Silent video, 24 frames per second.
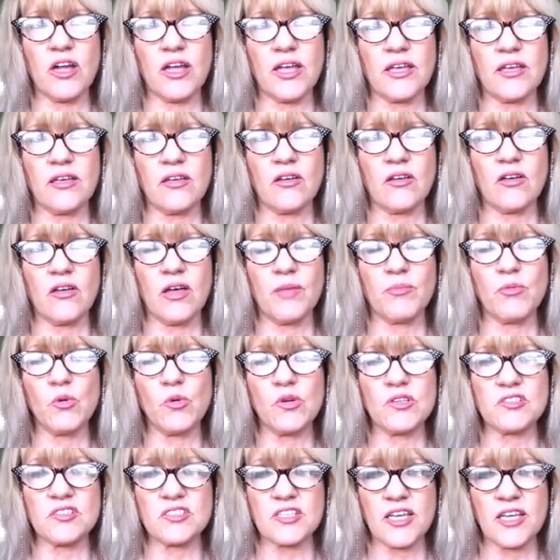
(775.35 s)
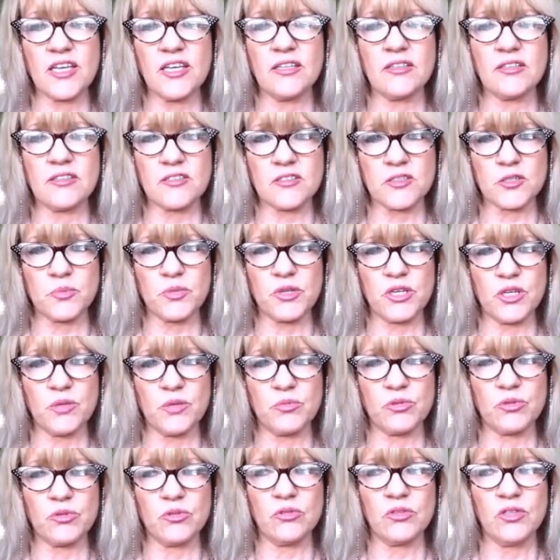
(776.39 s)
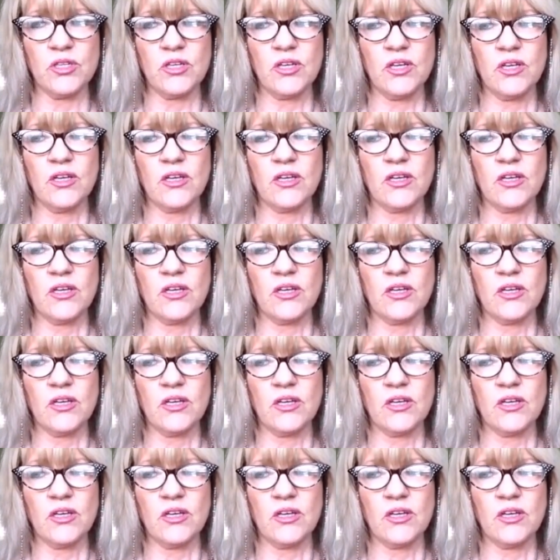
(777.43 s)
I'm always saying this to people.